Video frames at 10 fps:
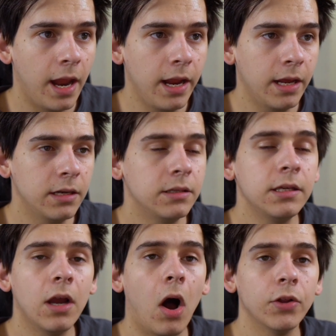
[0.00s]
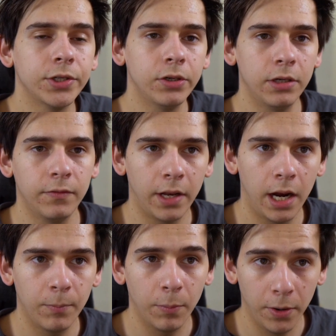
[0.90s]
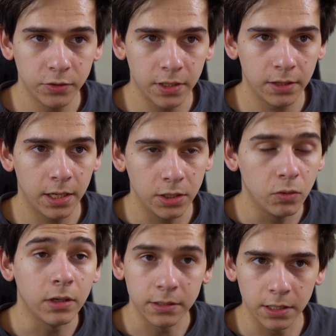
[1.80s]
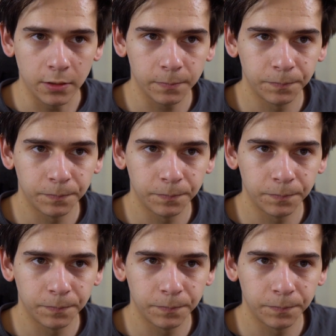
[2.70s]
and the alternative that I am proposing that you consider.